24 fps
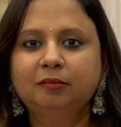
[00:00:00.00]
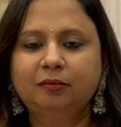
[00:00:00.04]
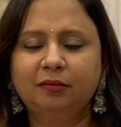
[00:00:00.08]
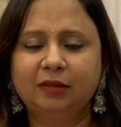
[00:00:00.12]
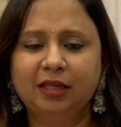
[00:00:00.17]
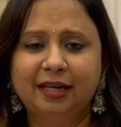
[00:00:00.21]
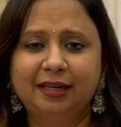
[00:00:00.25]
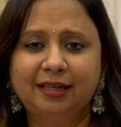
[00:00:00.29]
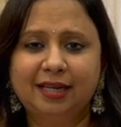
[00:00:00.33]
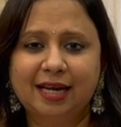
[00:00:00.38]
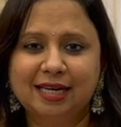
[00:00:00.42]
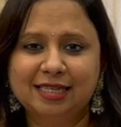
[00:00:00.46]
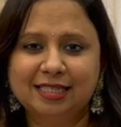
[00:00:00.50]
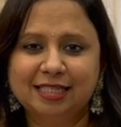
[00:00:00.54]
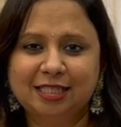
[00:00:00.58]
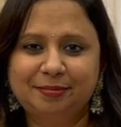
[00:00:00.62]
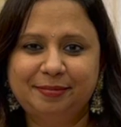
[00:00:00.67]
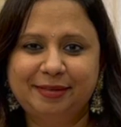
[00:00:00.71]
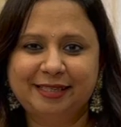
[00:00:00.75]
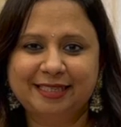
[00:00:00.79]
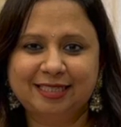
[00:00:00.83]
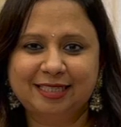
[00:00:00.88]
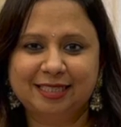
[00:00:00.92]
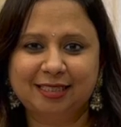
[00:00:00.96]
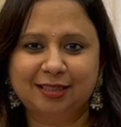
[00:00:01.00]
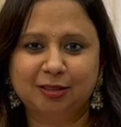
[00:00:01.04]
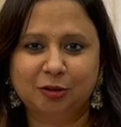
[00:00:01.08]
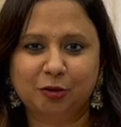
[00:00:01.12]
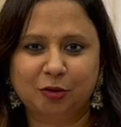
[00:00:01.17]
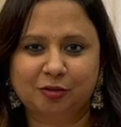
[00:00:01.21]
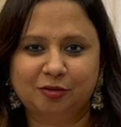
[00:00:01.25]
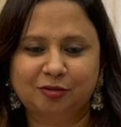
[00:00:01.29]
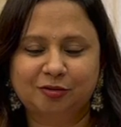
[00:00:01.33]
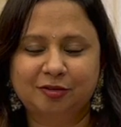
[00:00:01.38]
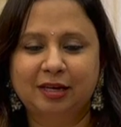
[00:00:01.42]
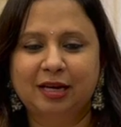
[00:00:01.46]
It has the blessings
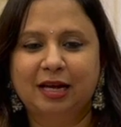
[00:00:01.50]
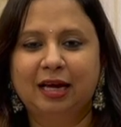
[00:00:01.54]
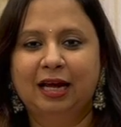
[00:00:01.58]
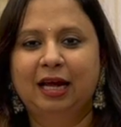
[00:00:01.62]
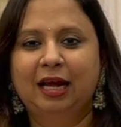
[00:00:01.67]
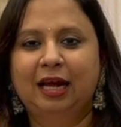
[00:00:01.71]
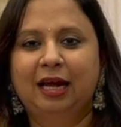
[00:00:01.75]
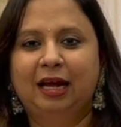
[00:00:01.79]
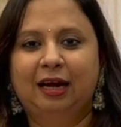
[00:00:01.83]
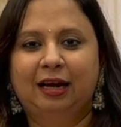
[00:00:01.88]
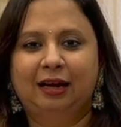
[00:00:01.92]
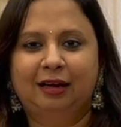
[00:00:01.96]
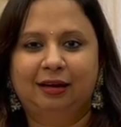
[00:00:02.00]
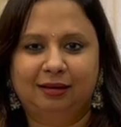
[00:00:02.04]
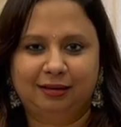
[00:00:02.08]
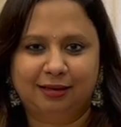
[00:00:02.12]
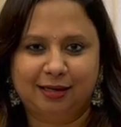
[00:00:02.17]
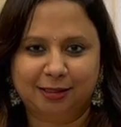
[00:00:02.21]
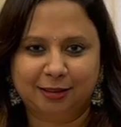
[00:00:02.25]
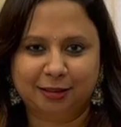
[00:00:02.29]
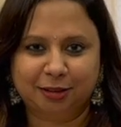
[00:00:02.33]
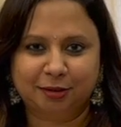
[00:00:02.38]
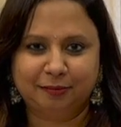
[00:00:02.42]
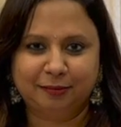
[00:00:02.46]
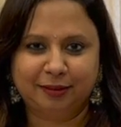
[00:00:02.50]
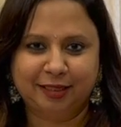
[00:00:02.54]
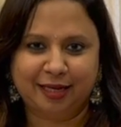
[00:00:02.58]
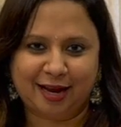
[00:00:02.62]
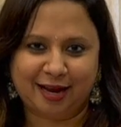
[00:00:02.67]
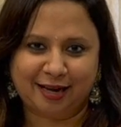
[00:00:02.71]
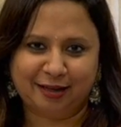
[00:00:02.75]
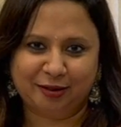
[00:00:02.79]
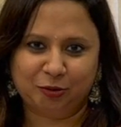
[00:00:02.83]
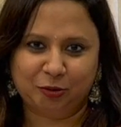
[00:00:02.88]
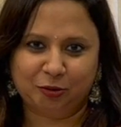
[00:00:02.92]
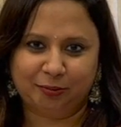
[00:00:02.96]
of Lakshmi
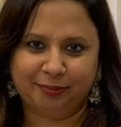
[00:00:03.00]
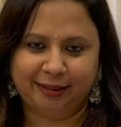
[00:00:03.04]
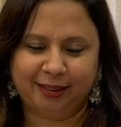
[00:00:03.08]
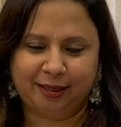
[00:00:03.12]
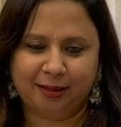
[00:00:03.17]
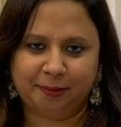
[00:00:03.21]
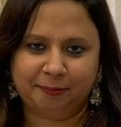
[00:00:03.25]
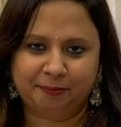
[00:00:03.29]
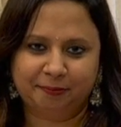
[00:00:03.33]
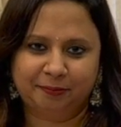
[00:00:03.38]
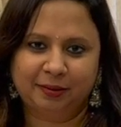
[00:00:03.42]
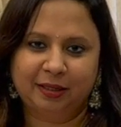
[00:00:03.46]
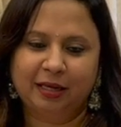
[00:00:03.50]
and Kubera.